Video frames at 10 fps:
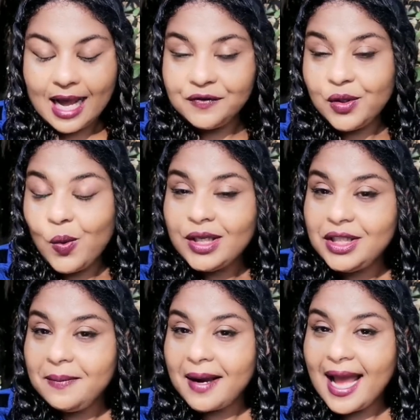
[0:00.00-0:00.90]
And
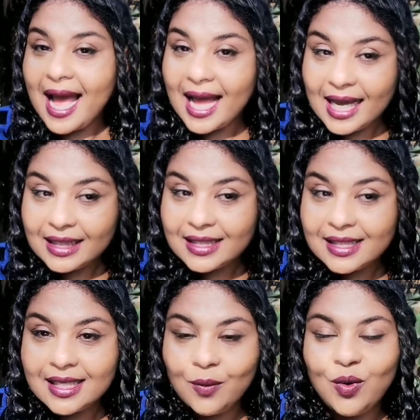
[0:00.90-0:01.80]
after washing my
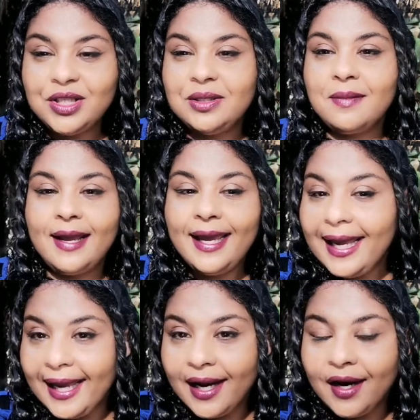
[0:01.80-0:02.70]
hands and
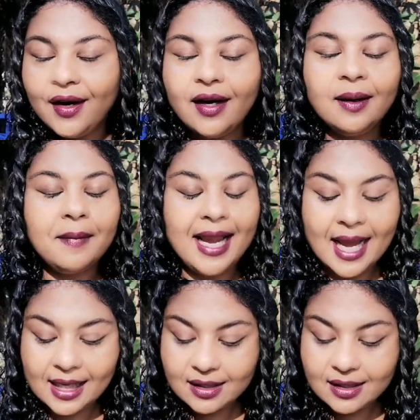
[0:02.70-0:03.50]
washing my hair,